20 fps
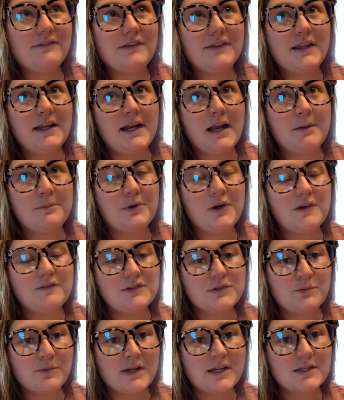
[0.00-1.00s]
the number of
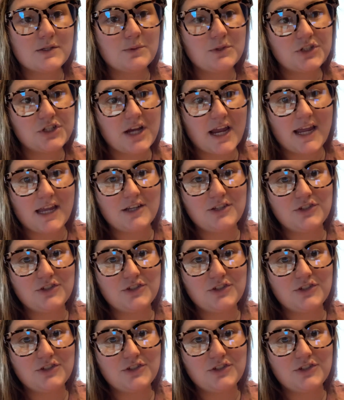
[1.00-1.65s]
swings will change